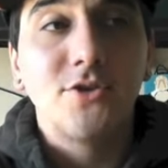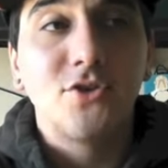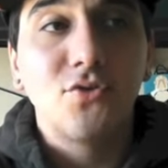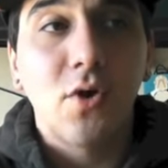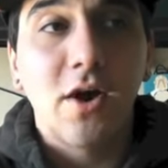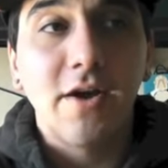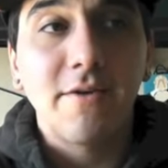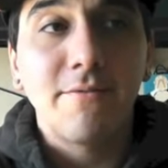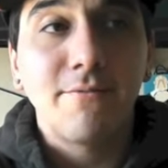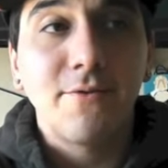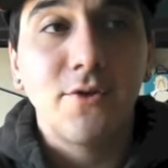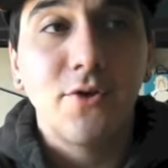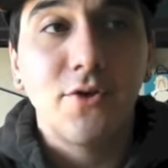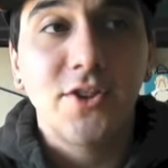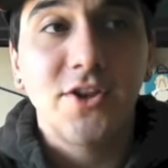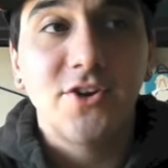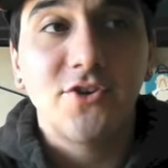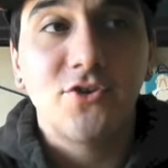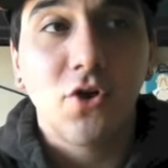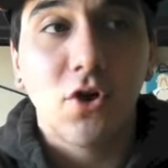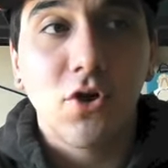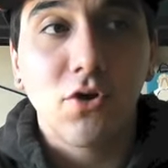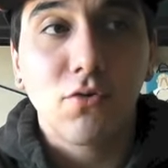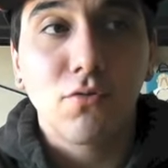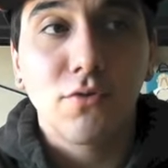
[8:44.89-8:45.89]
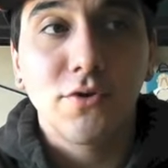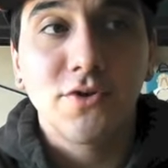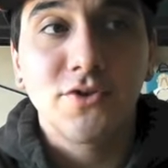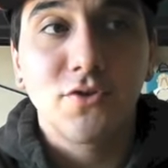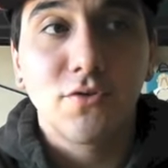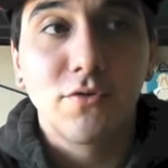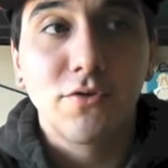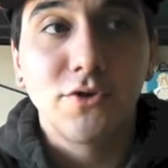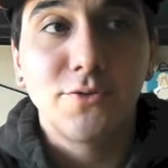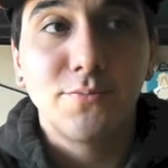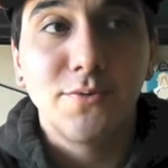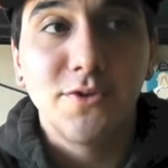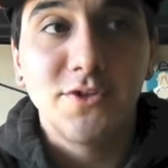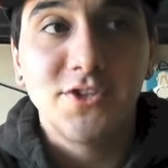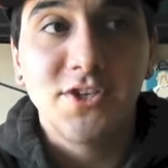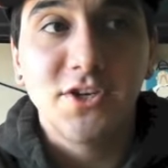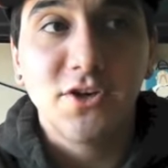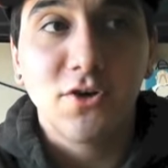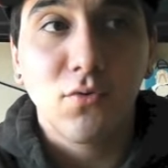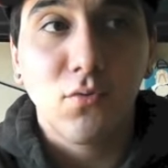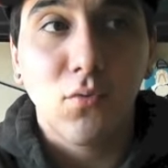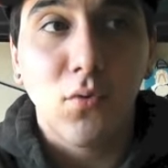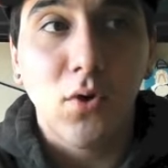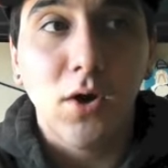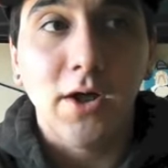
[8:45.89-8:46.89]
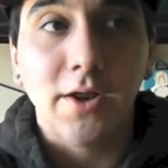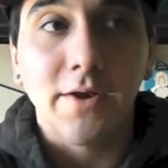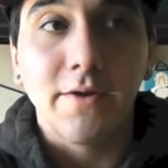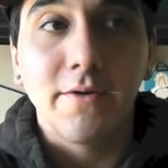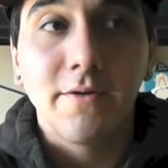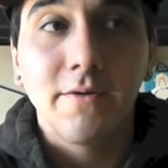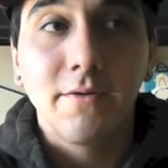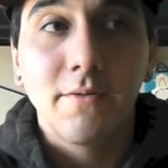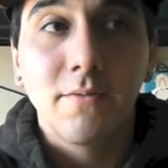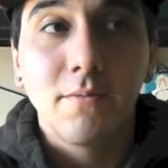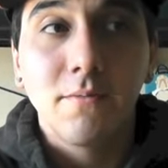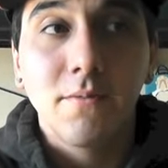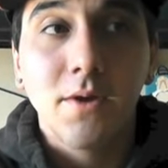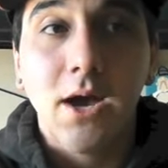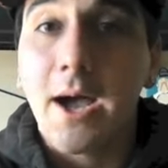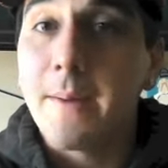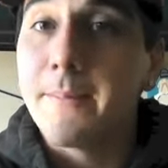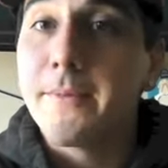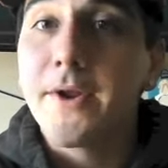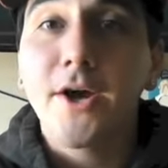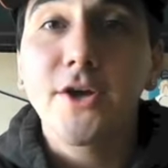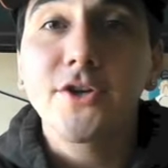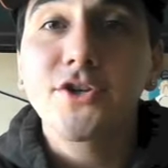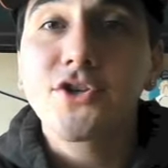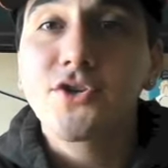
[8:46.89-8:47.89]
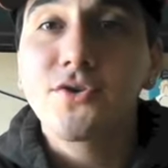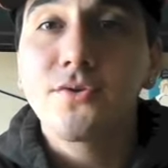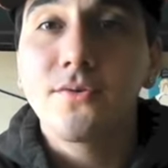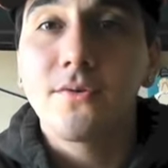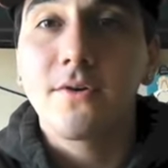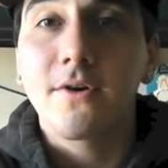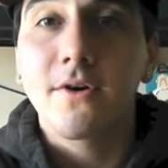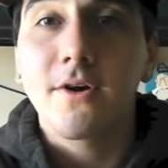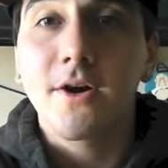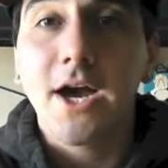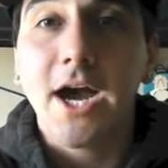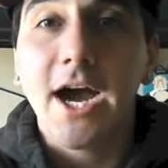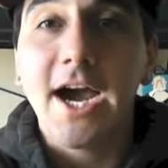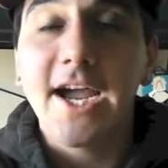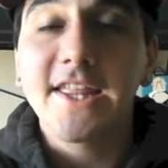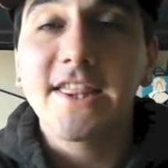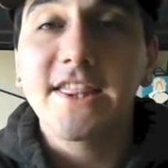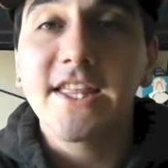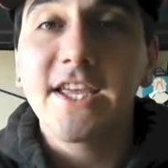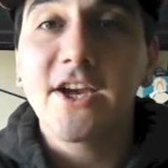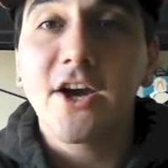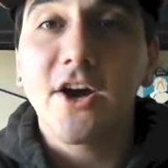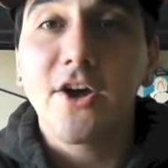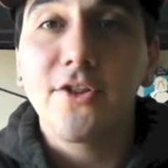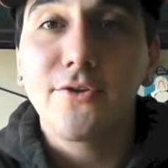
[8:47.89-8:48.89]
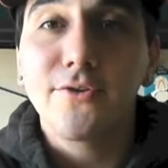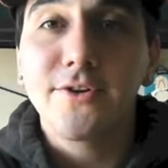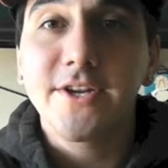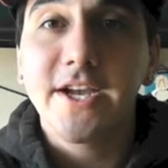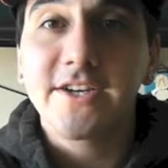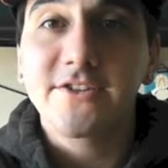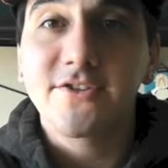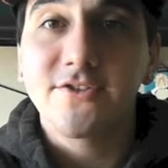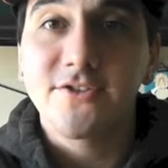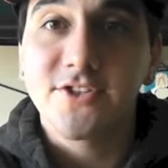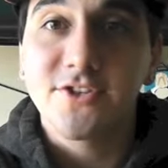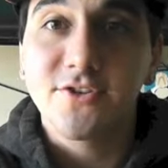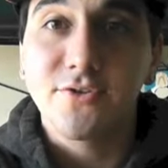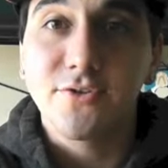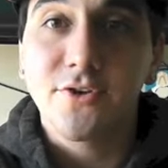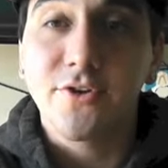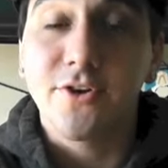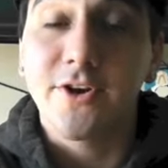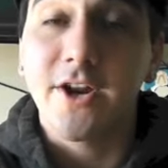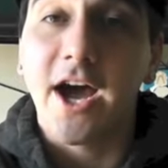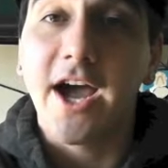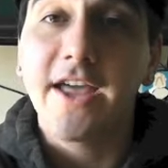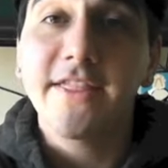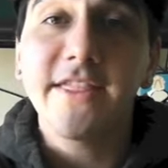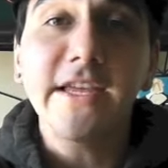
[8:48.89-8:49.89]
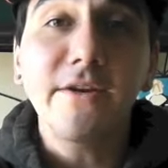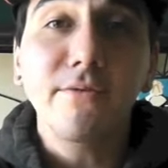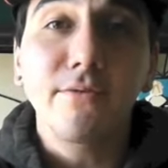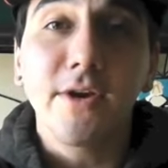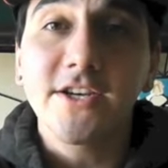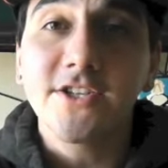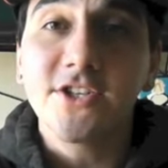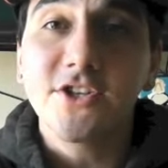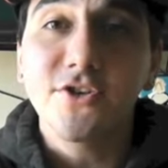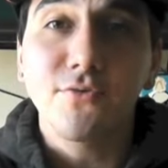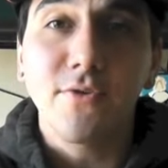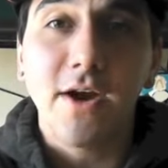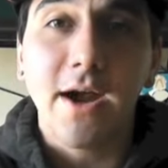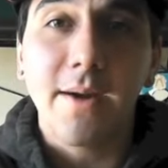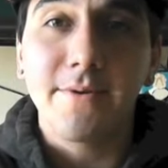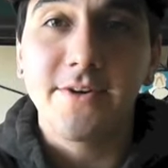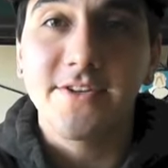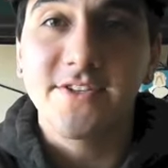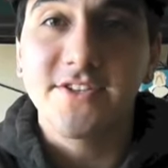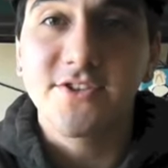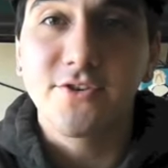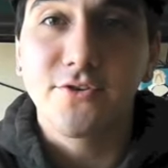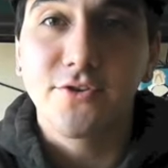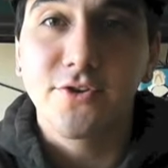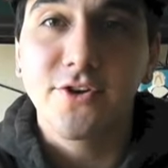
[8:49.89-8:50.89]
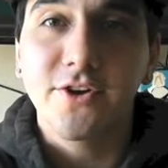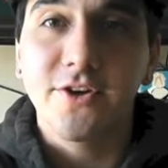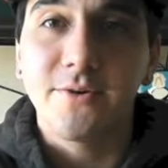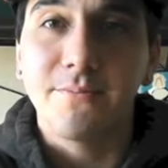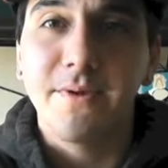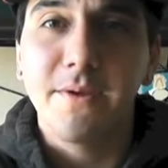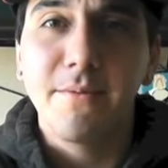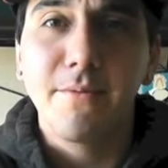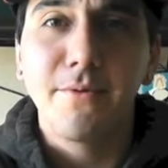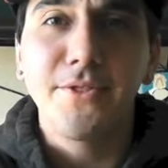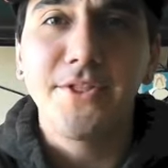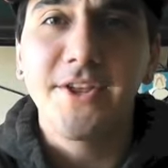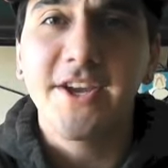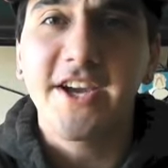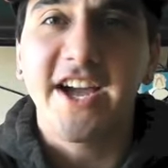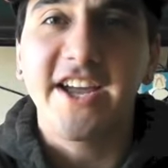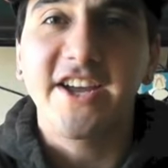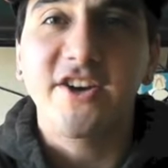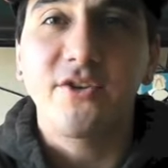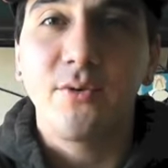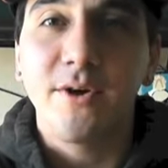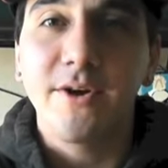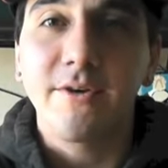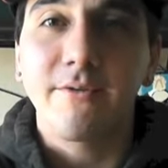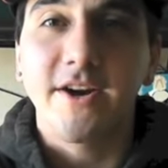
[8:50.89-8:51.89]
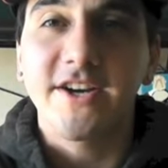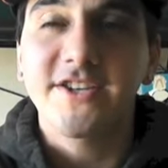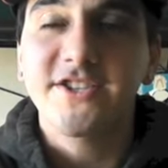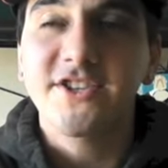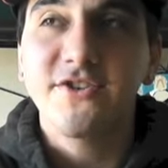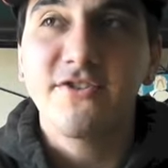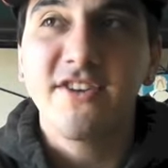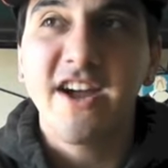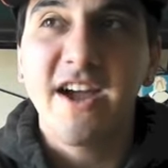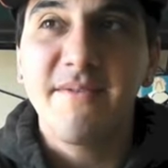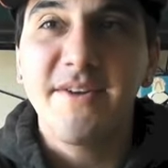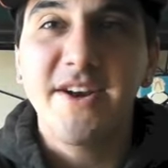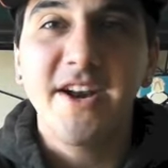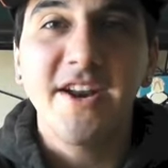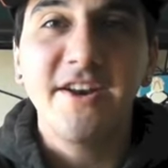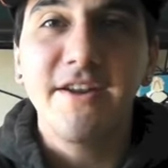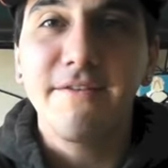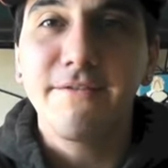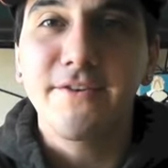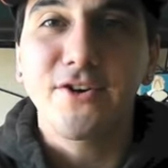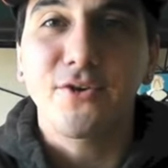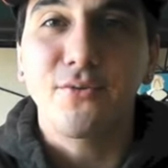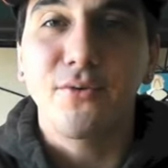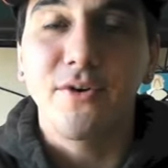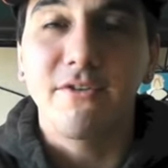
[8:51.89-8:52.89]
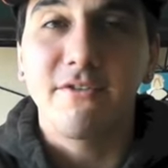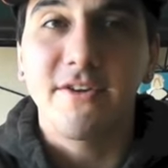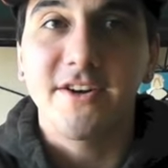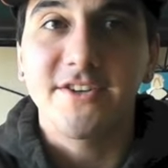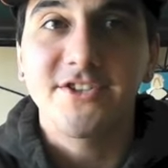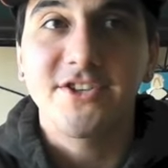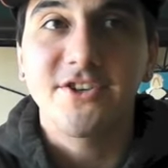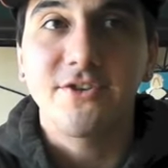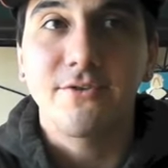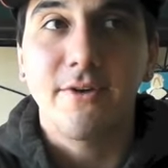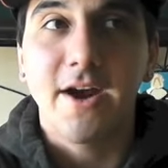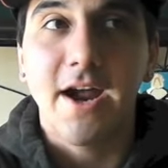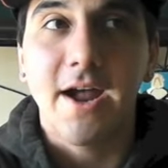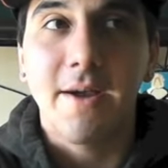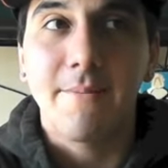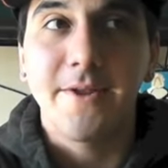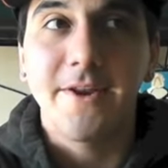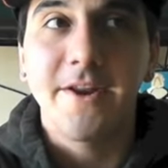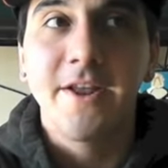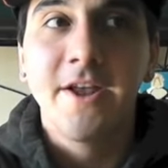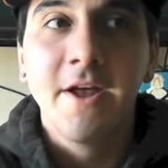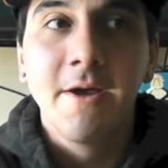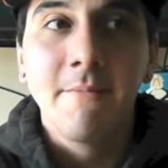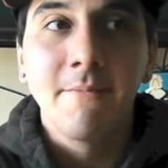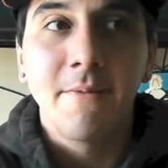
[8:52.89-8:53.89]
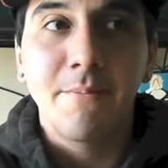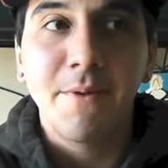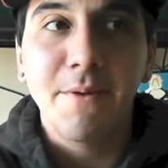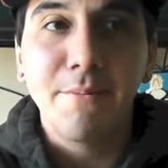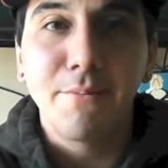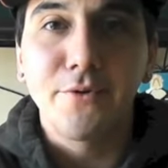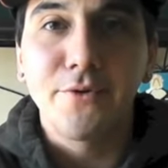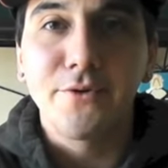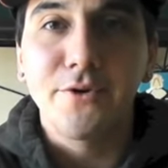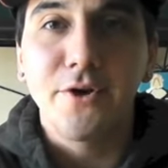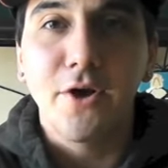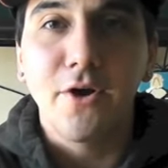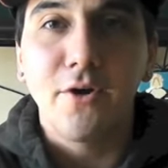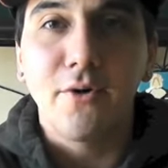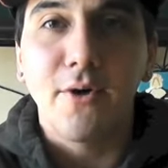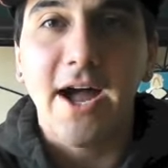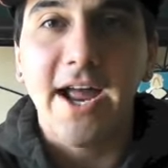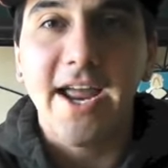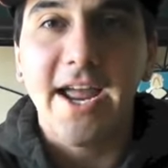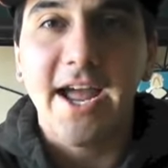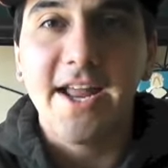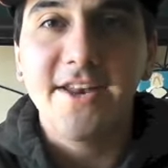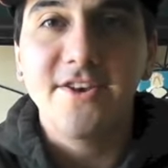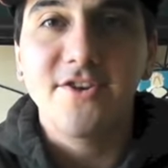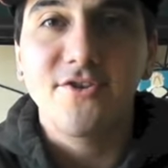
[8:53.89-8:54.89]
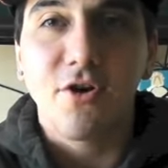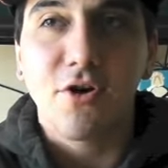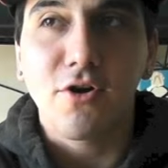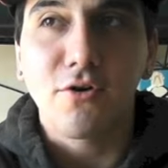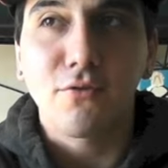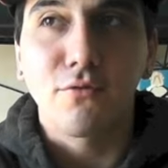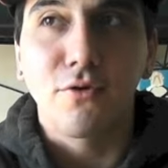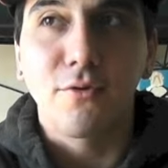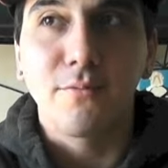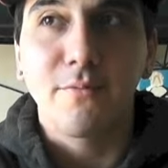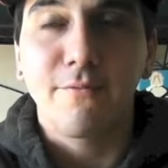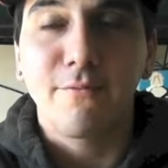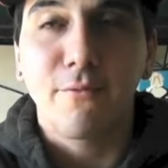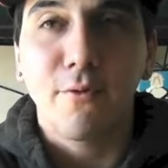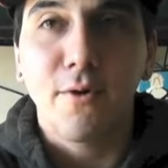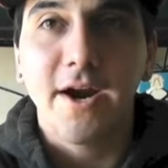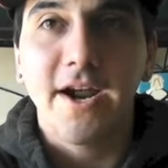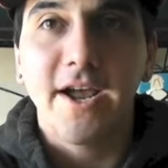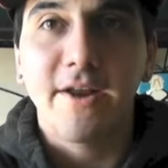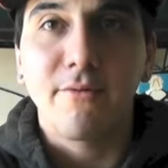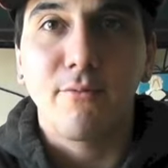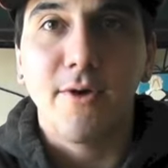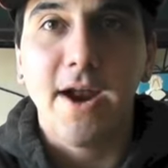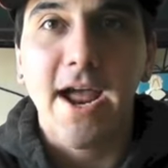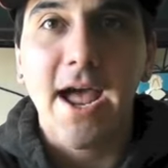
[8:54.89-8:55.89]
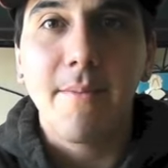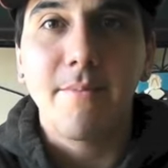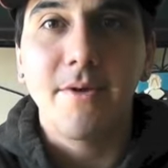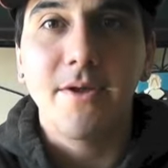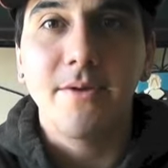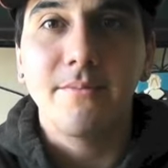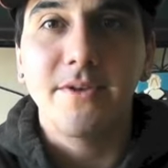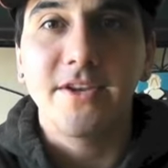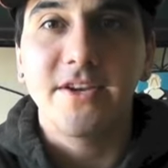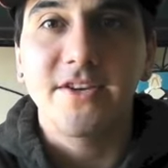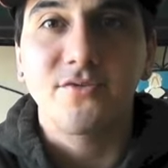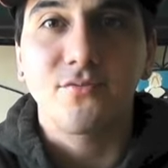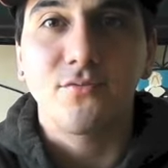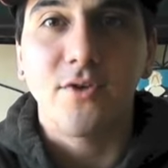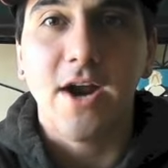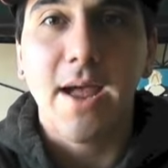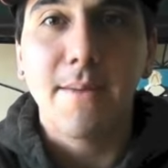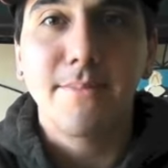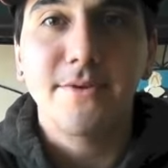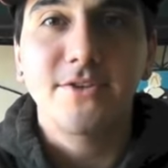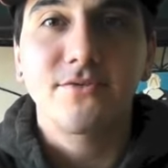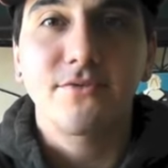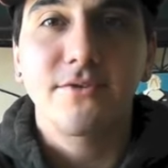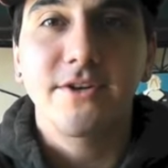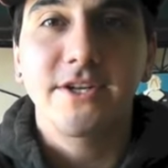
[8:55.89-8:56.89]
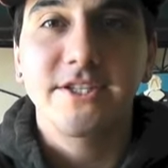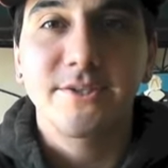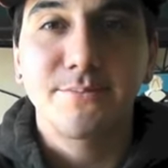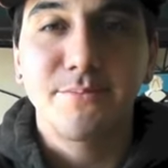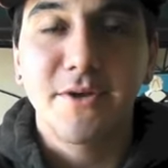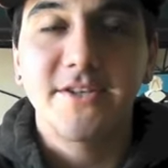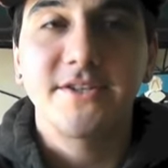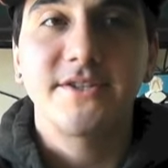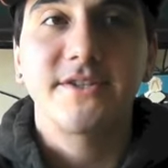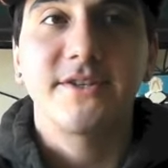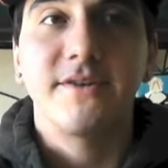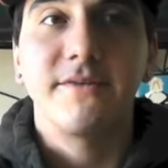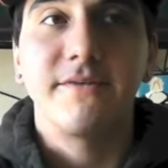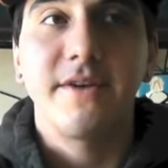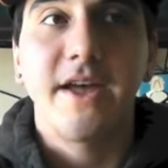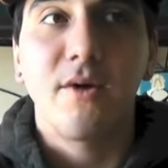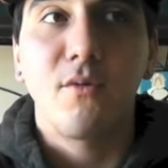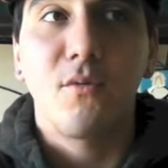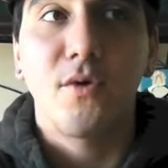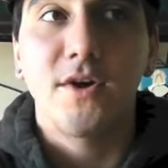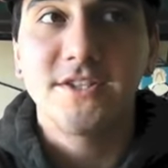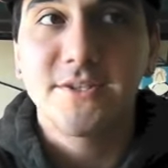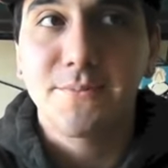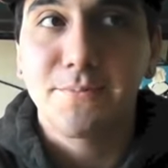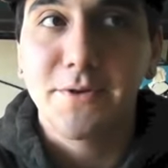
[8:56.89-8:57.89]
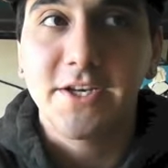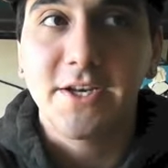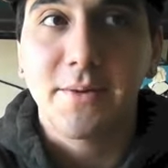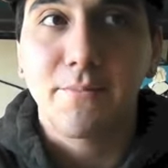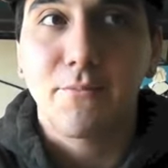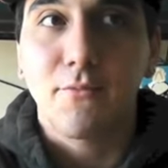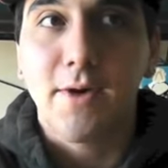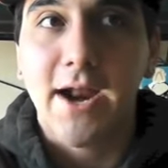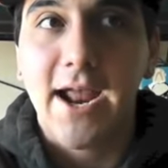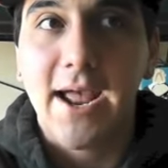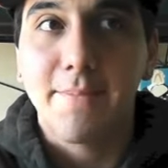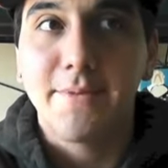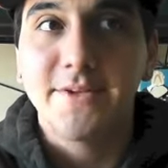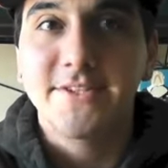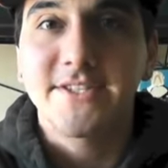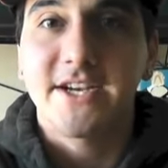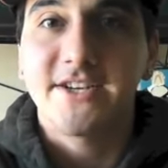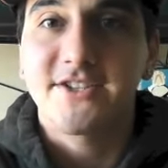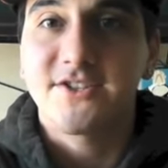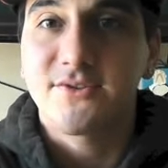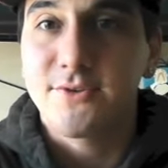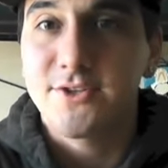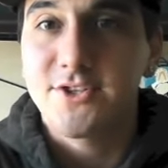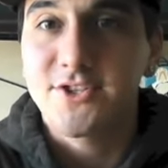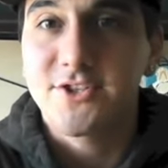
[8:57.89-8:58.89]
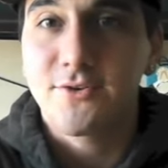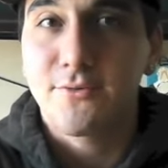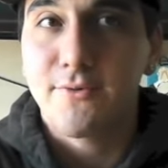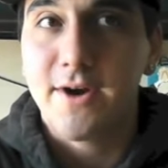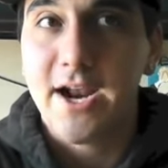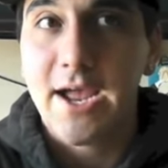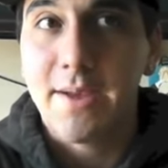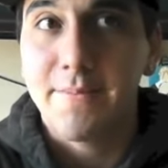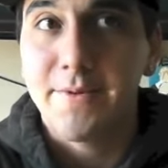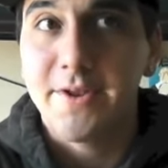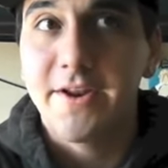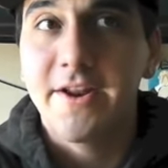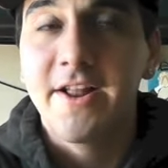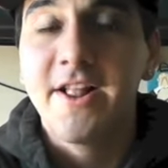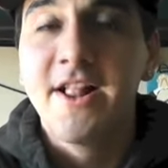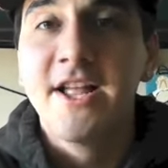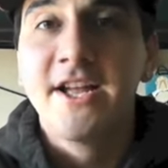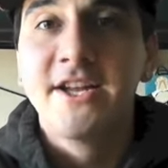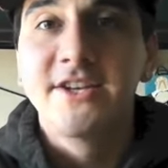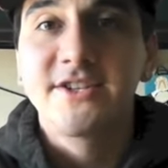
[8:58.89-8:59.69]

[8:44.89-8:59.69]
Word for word: Do I feel that Dark World is going to be tier one? I'm not sure. I think other decks are still good. I think Rescue Rabbit is still good. People think I quit Rescue Rabbit. I never quit Rescue Rabbit. But people know I had Dark World before I had Rabbit because rabbits were expensive. And once I picked up rabbits, I switched to Rabbit.